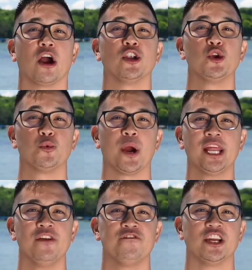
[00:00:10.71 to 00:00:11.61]
our new Ready
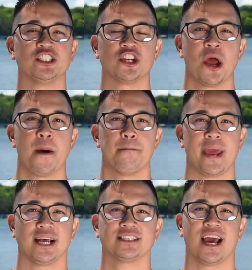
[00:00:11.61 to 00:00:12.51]
to Fish
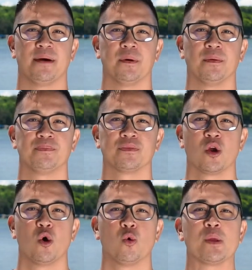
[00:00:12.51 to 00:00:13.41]
bass combo.
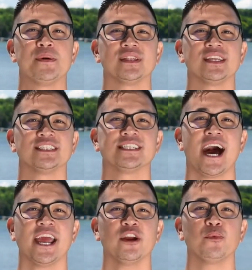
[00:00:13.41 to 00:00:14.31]
We built the
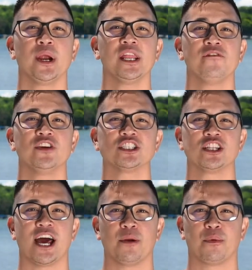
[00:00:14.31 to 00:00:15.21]
entire Ready to Fish
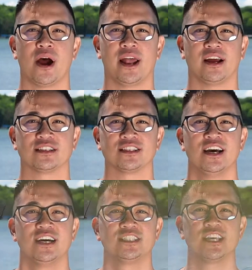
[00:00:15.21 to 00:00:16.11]
line of products
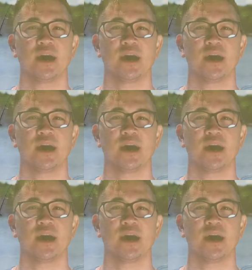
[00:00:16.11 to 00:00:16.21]
to